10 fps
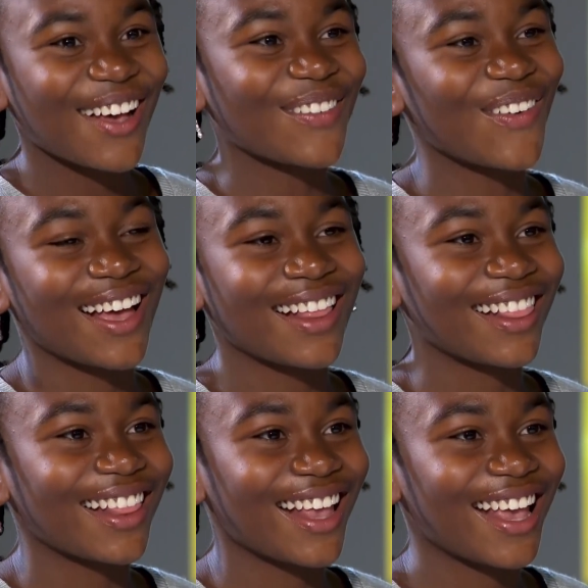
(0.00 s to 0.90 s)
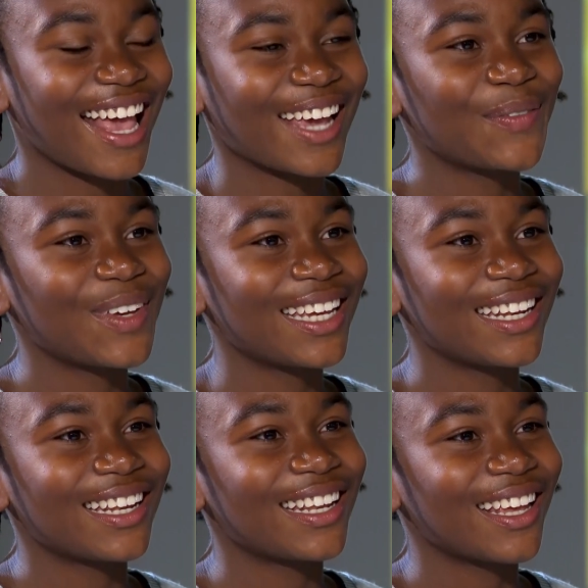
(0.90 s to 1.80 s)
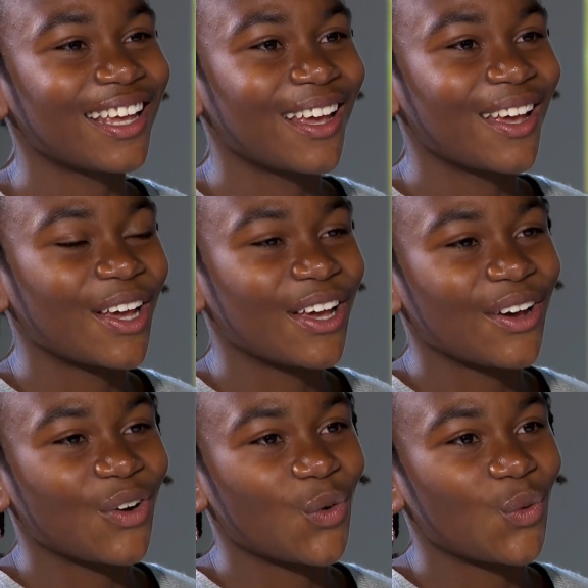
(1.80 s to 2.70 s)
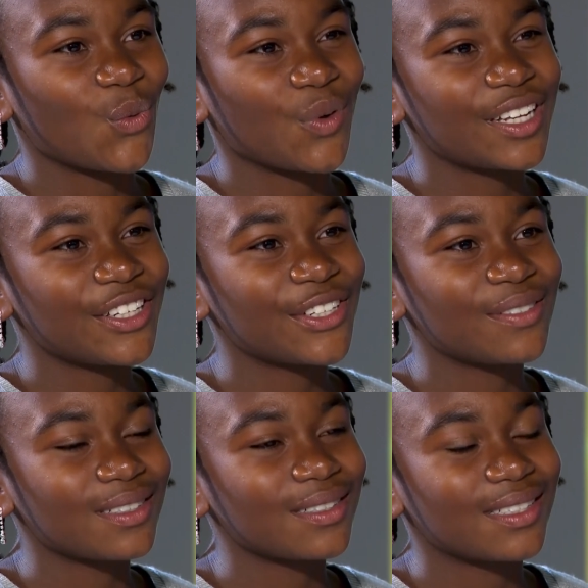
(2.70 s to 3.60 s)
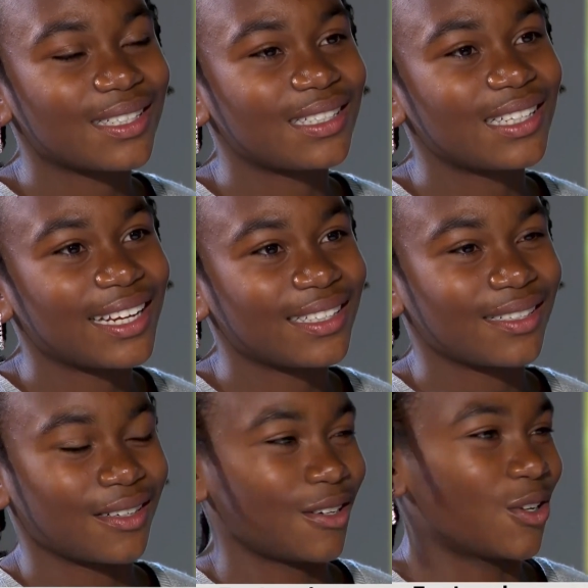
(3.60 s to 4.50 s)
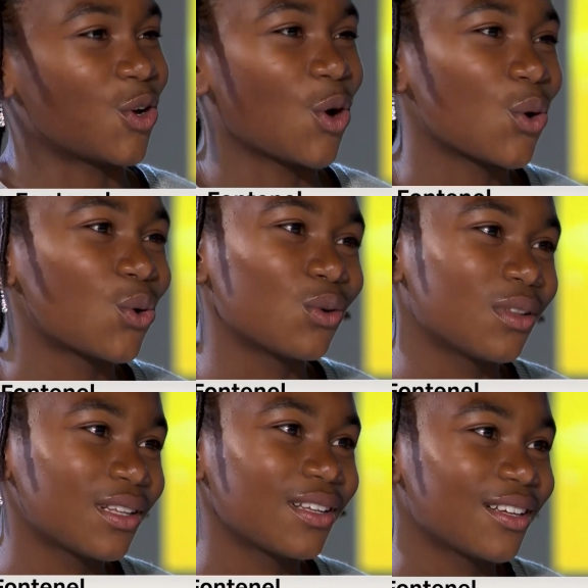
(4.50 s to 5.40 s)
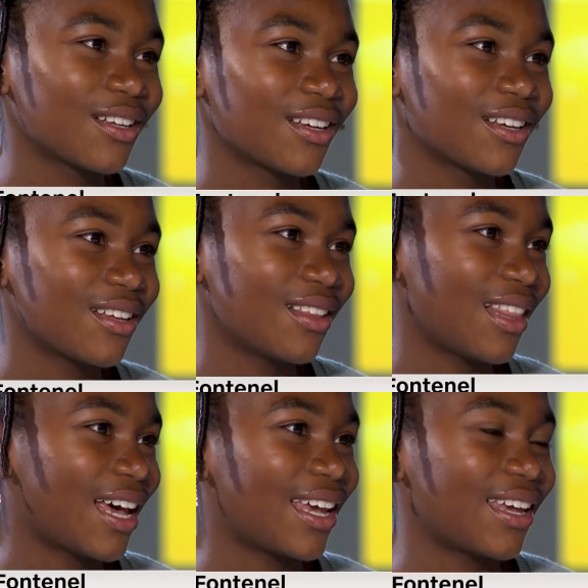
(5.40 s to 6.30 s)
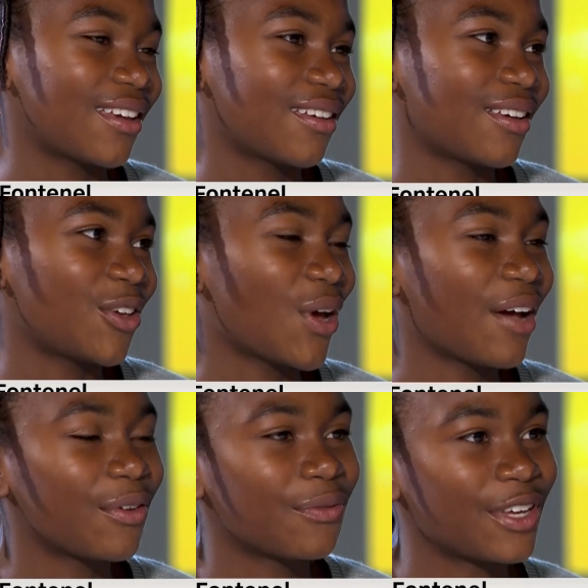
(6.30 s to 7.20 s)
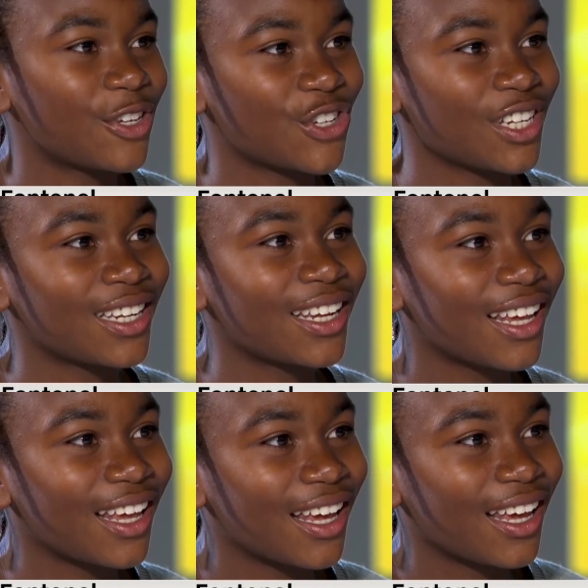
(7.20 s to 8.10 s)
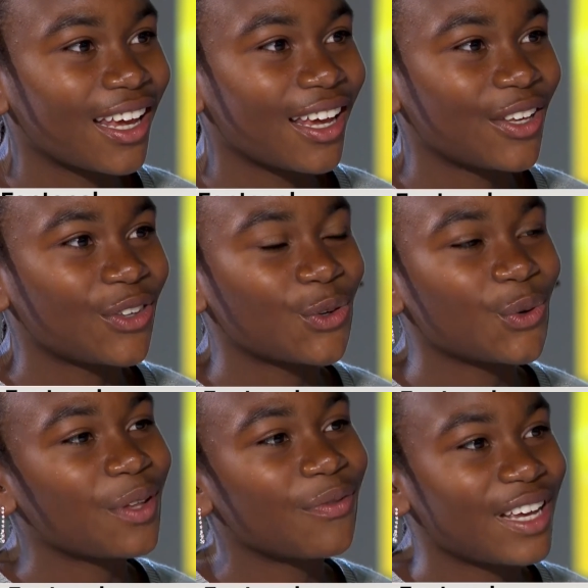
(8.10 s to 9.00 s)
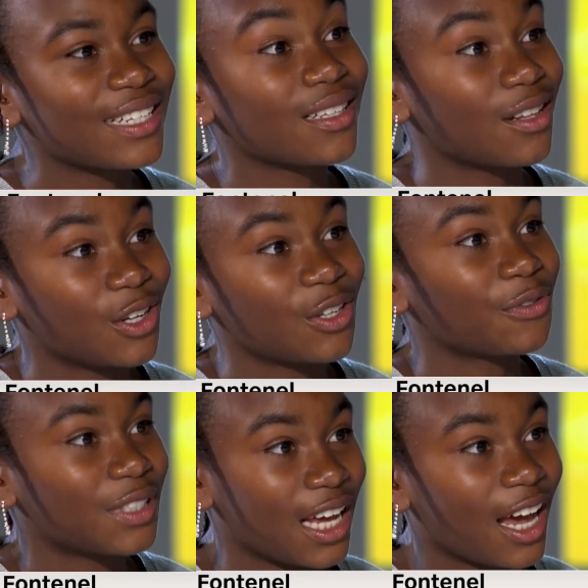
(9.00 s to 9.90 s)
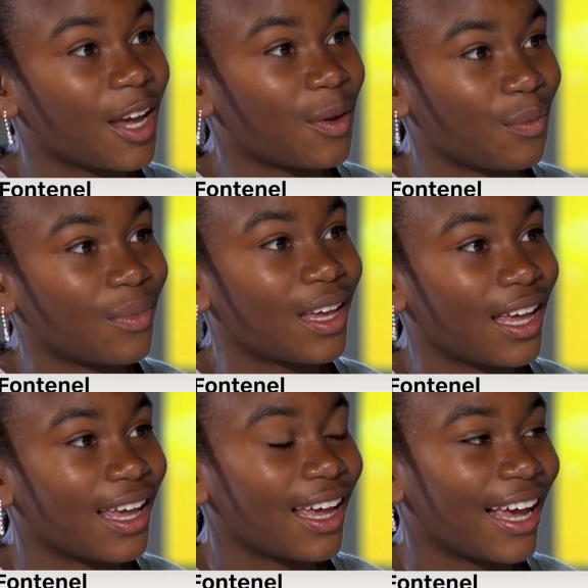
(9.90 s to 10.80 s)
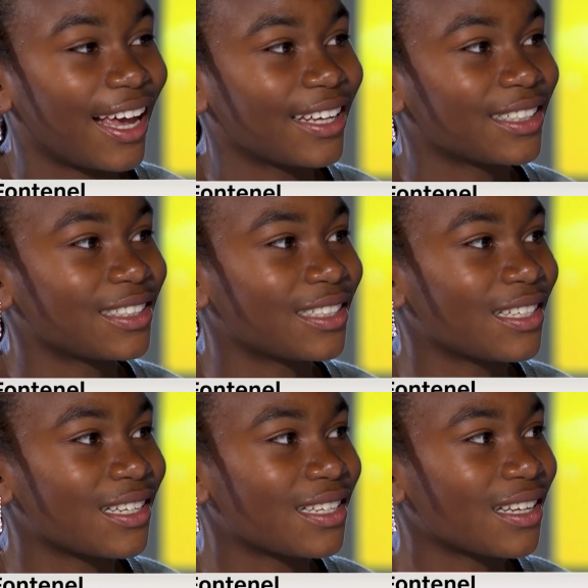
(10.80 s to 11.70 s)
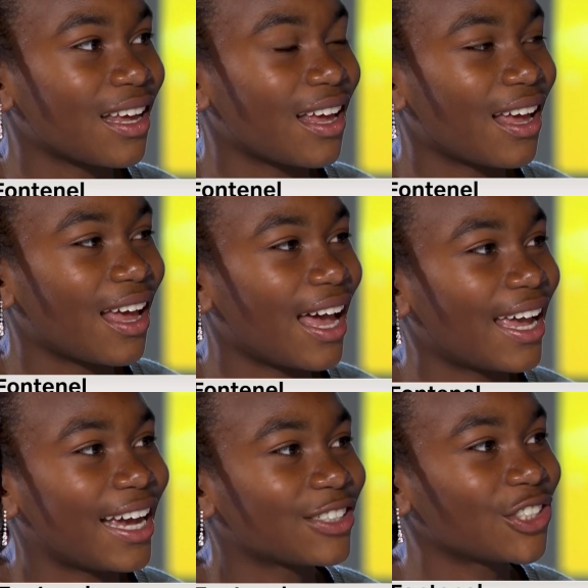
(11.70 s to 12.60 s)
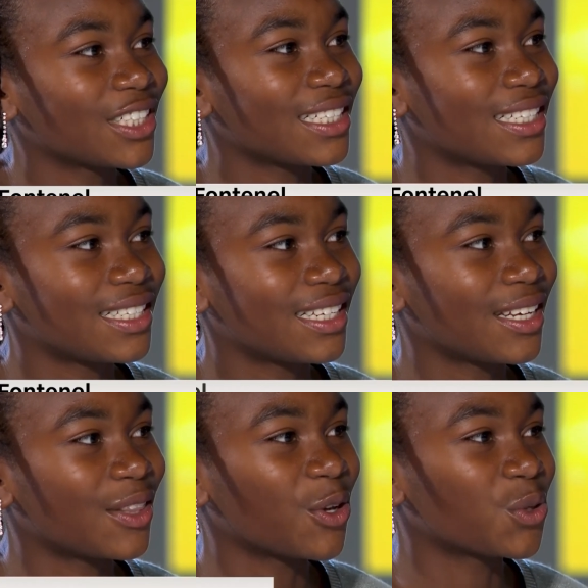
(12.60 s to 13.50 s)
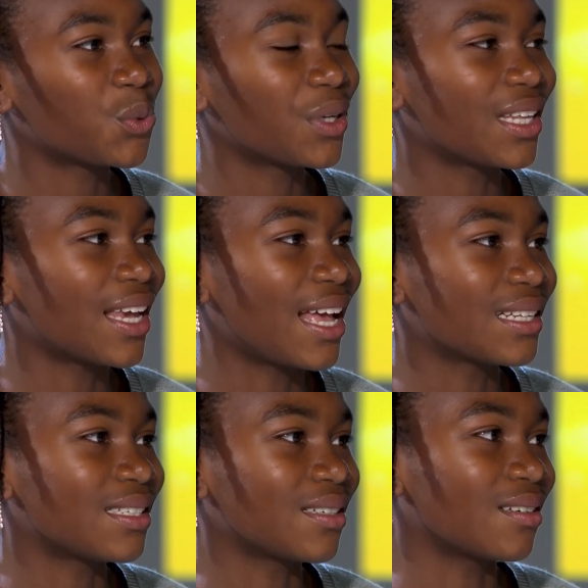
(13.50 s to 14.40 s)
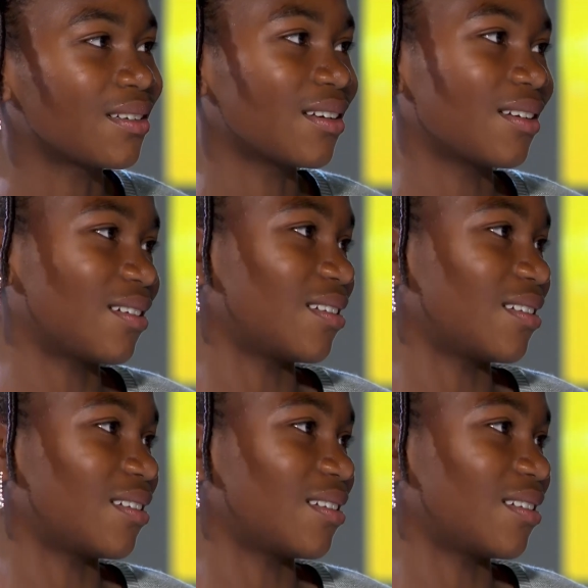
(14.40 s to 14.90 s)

Well, I mean, when you set a goal, like you have a vision, you invest a lot of time and I actually see it not really as a